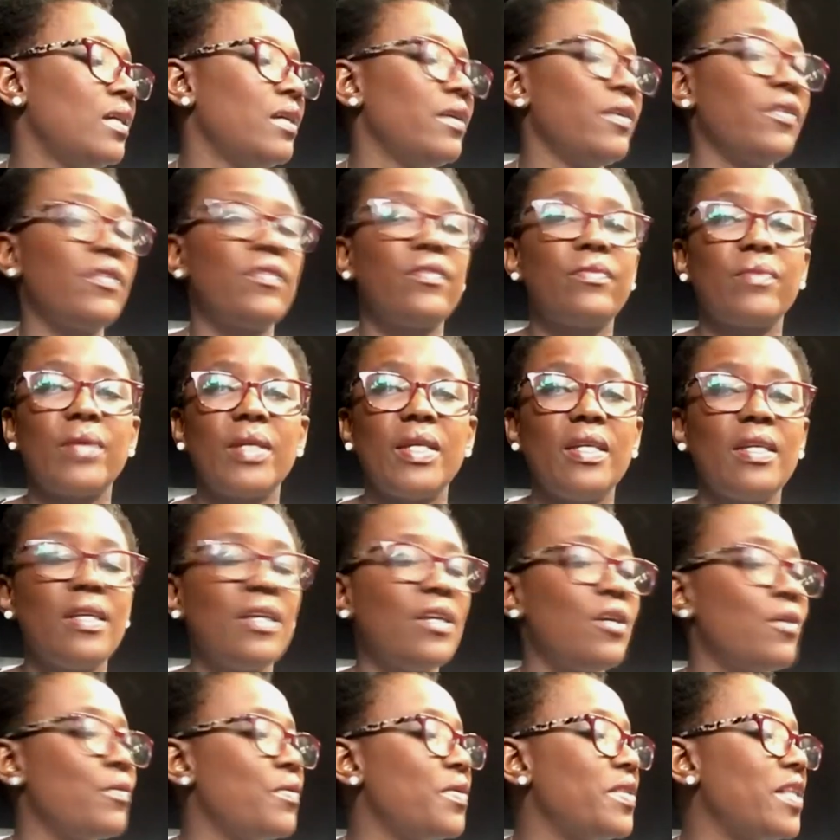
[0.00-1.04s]
3.
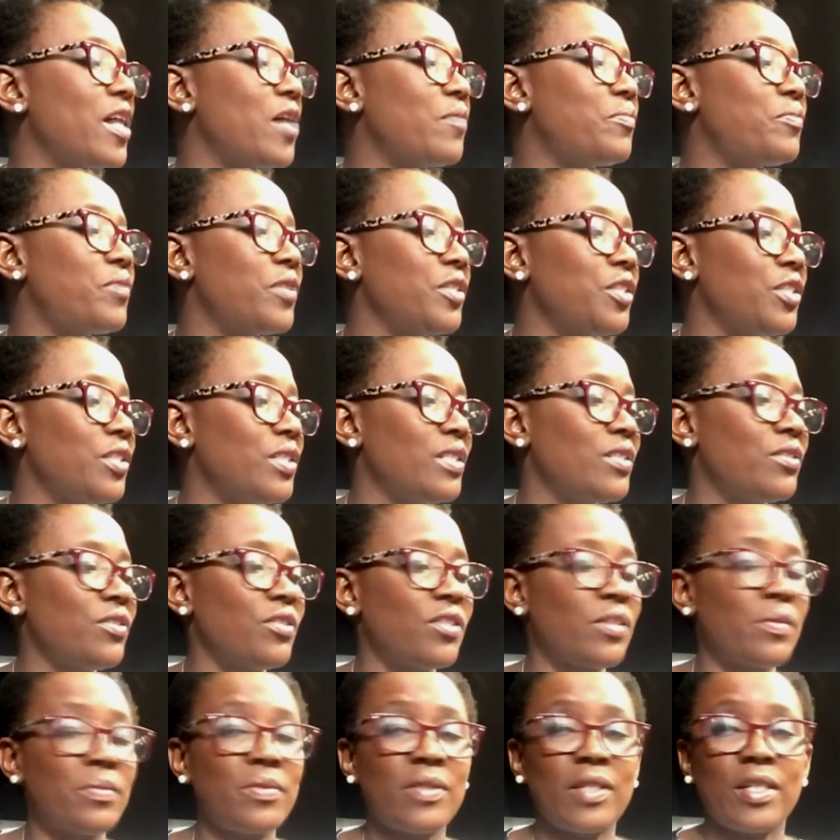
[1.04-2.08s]
Without prejudice to
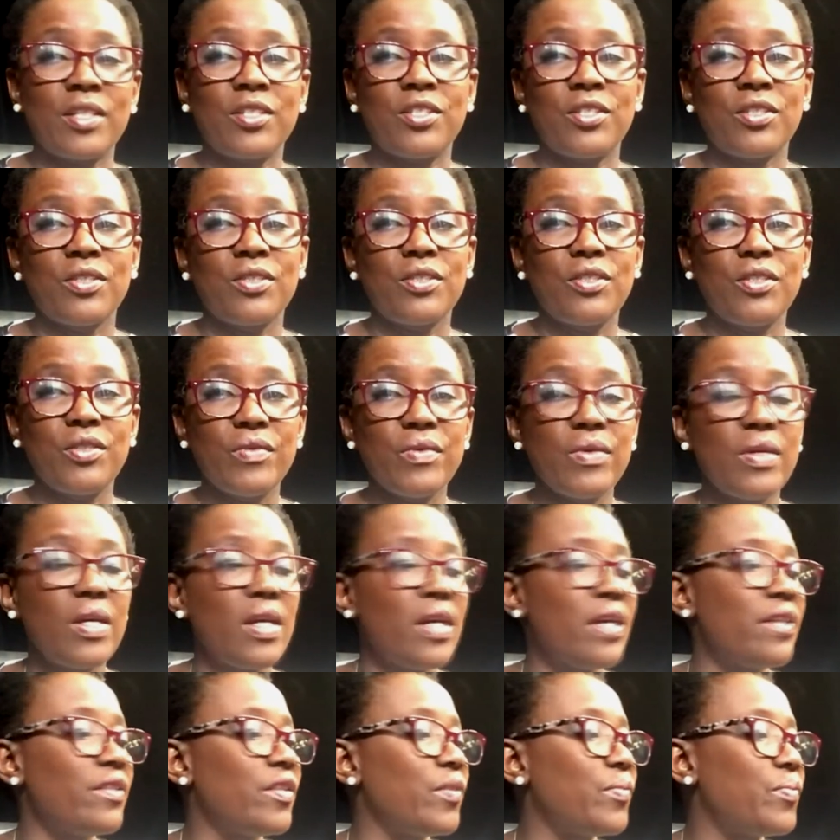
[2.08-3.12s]
subsection 2,
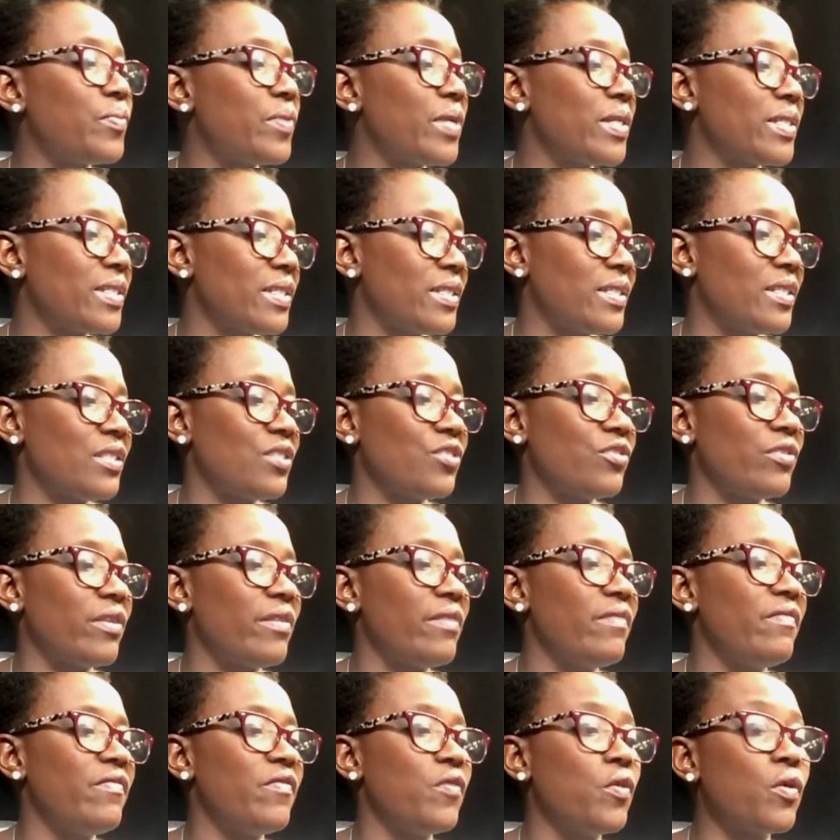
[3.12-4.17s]
the President shall
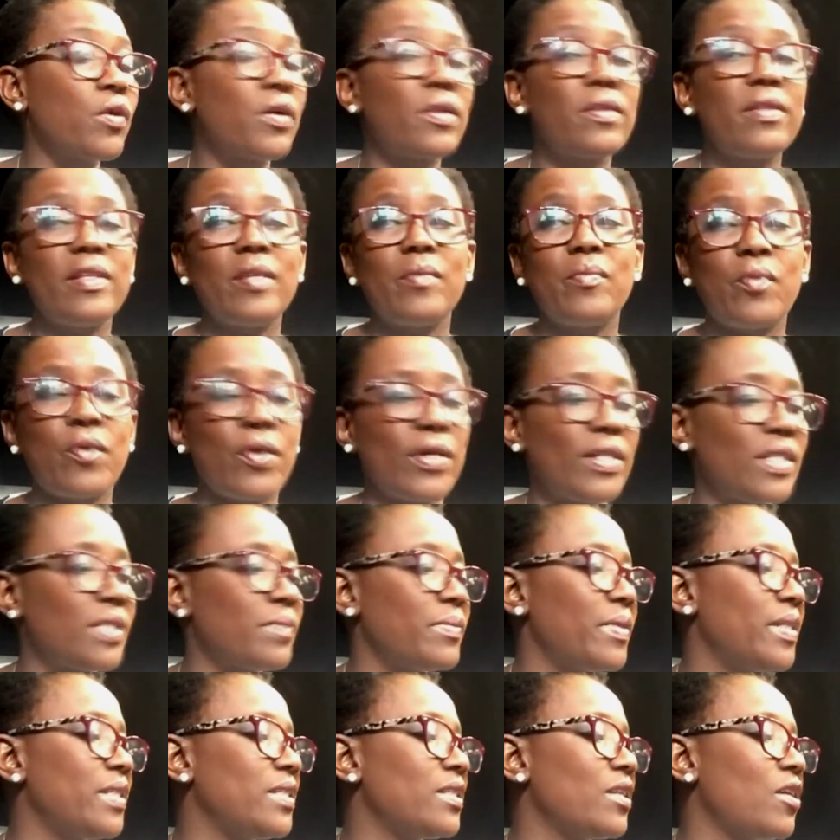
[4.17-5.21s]
revoke the
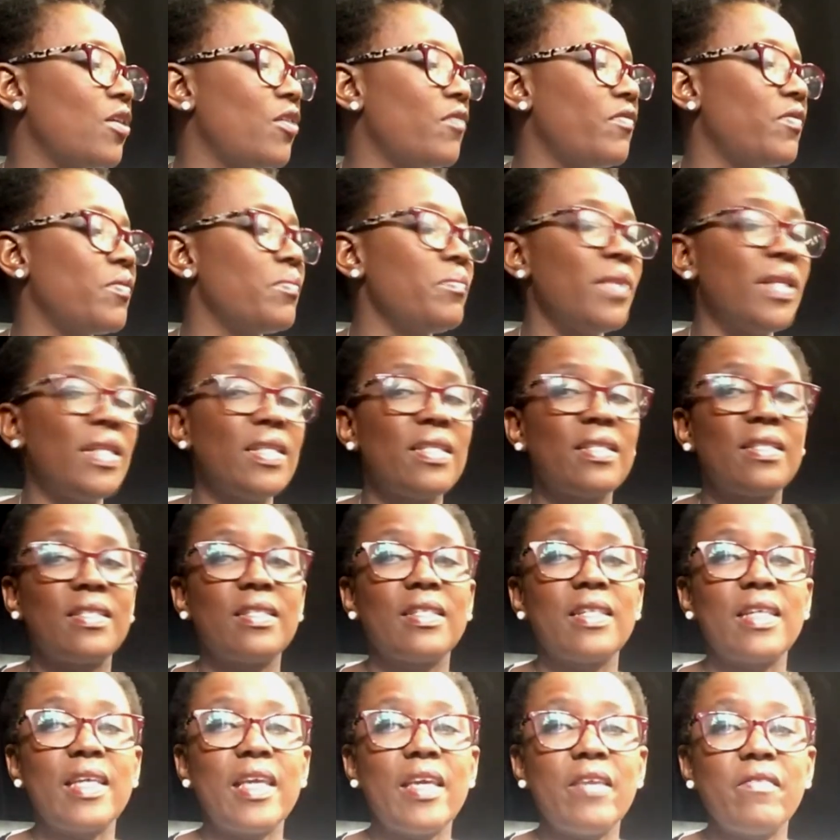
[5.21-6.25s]
appointment of a minister
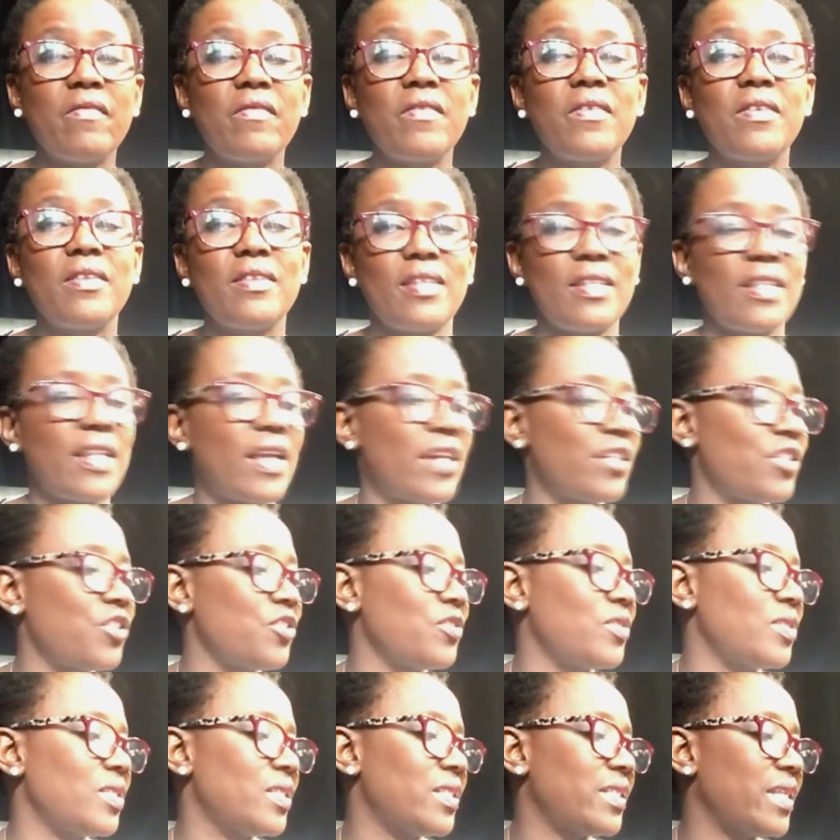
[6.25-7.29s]
if the
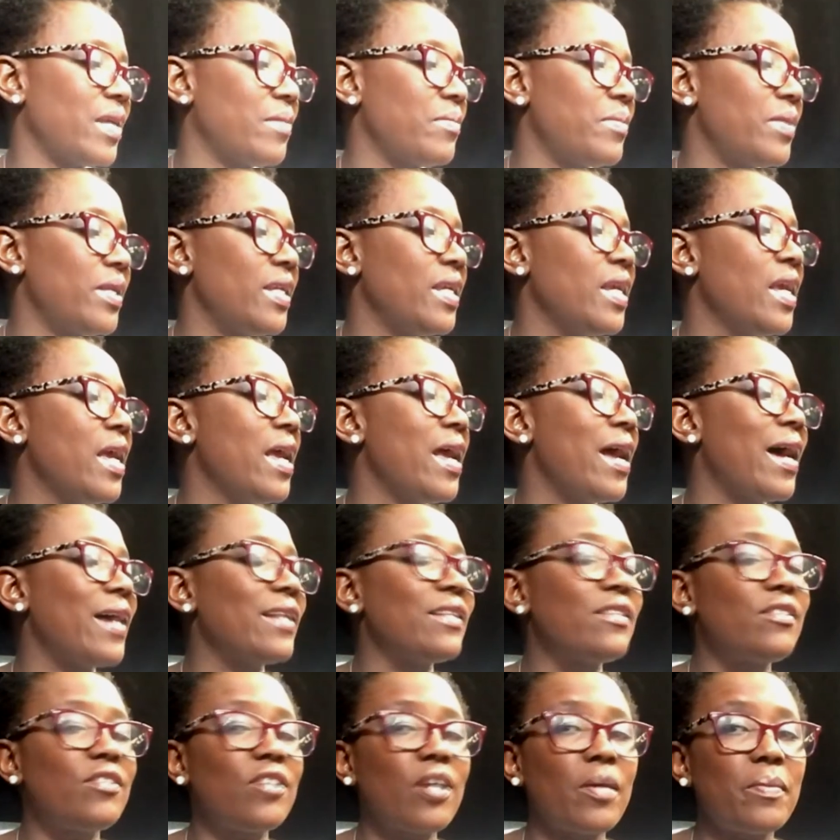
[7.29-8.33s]
National Assembly
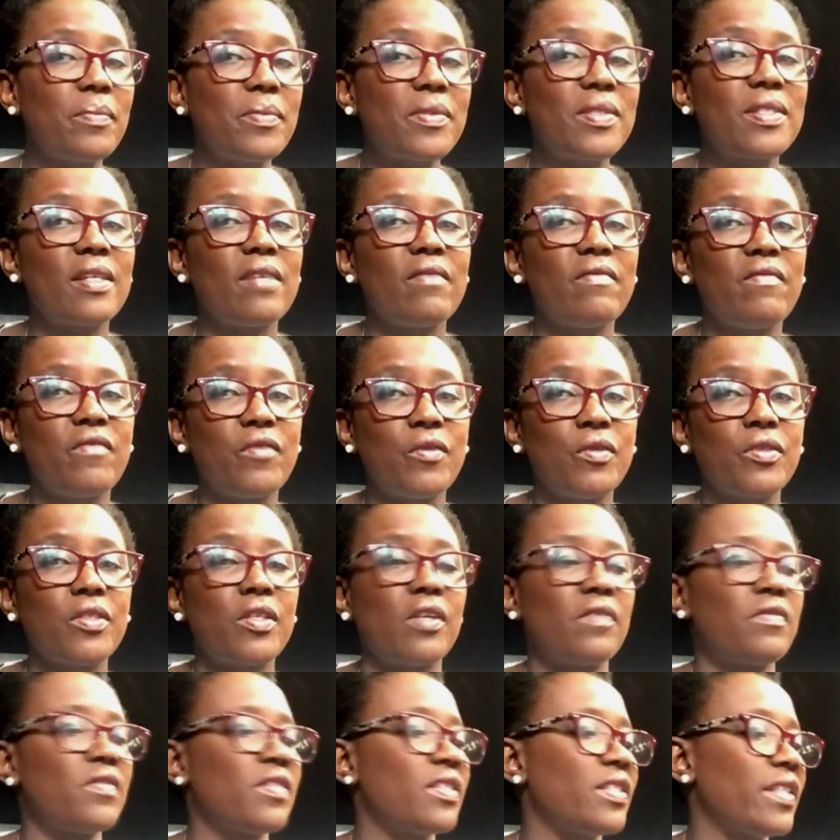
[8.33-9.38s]
adopts a vote
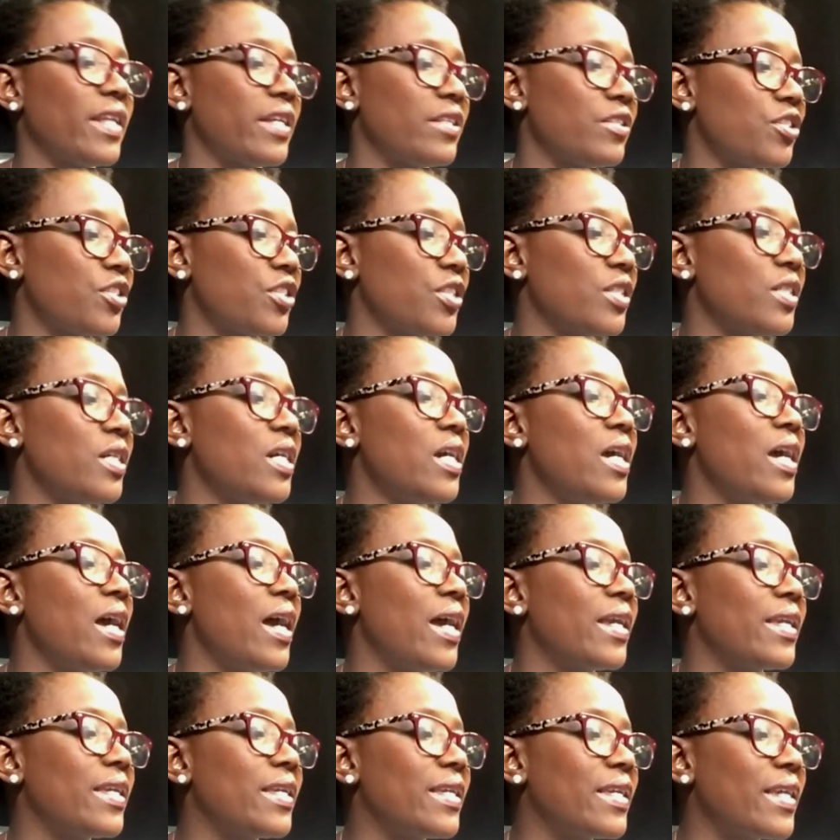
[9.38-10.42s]
of censure
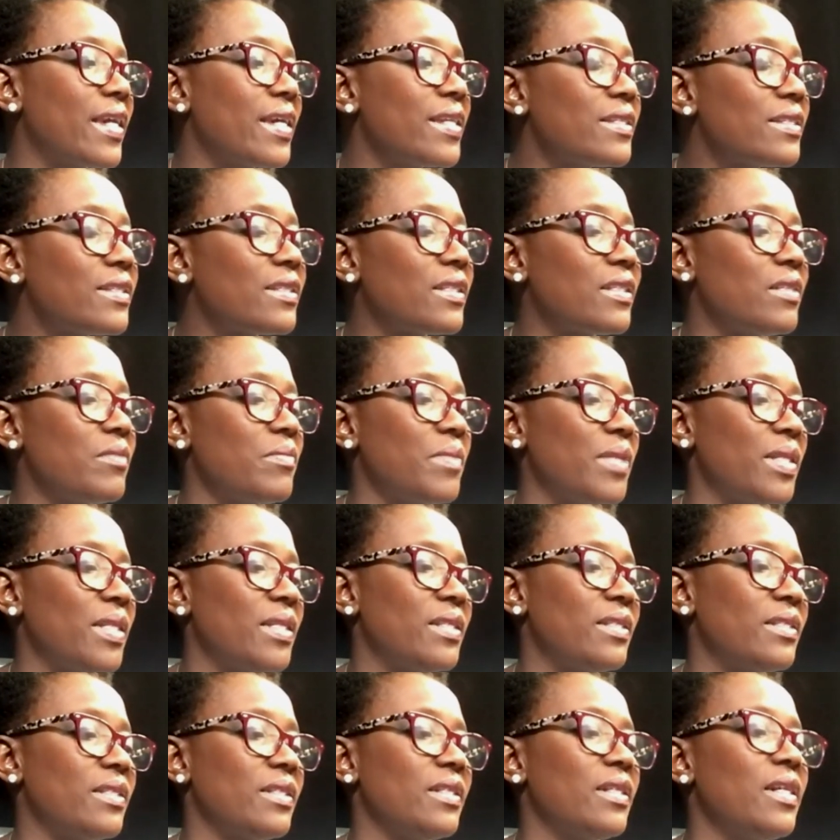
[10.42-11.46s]
against the
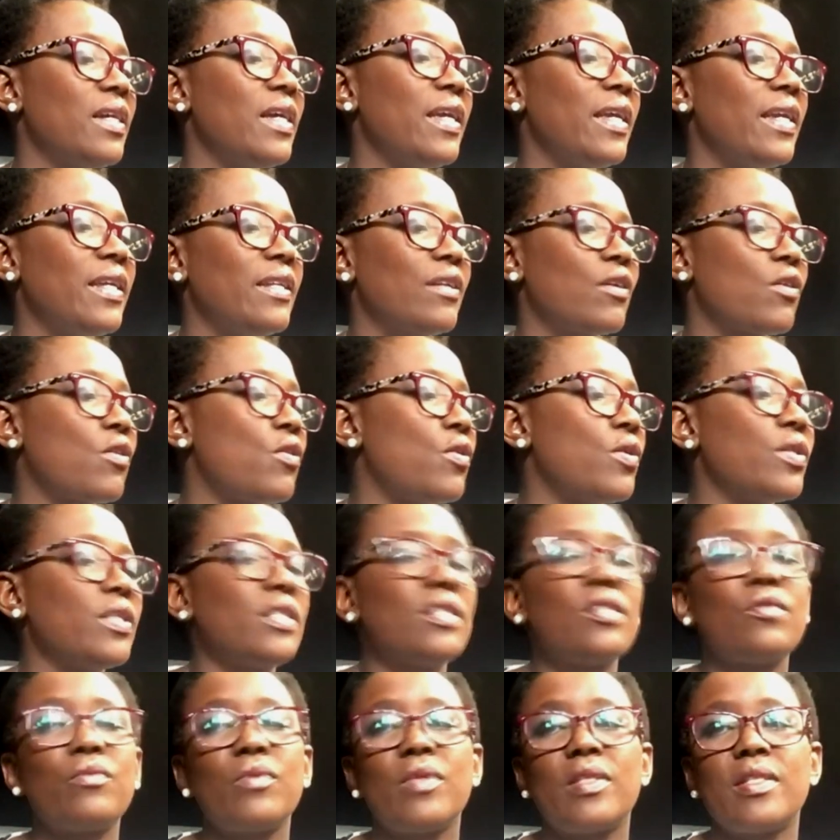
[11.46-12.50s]
minister in
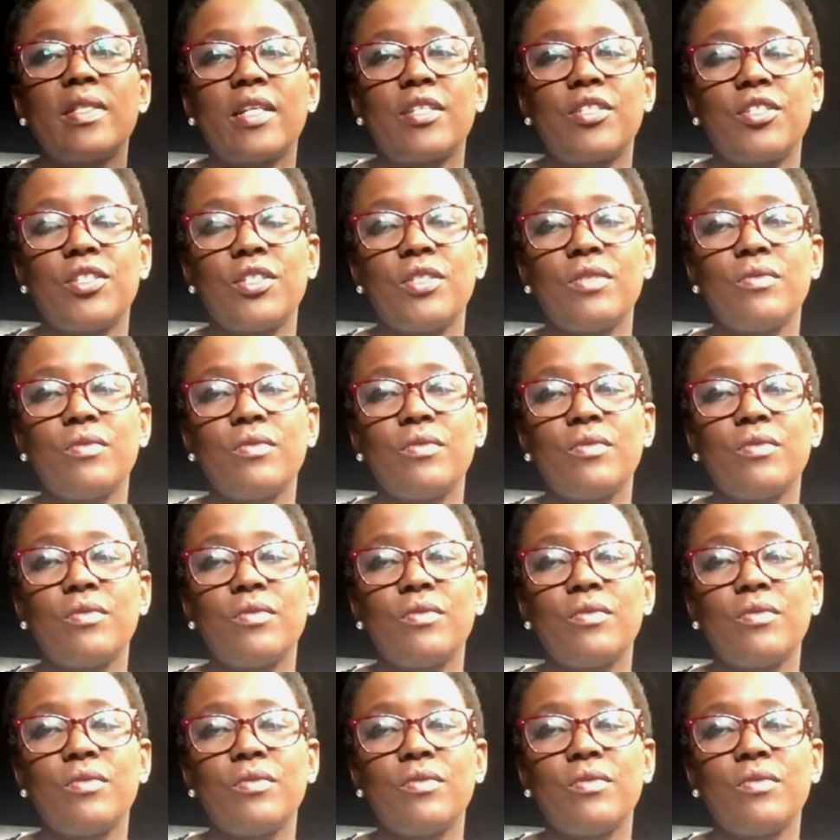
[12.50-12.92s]
accordance with section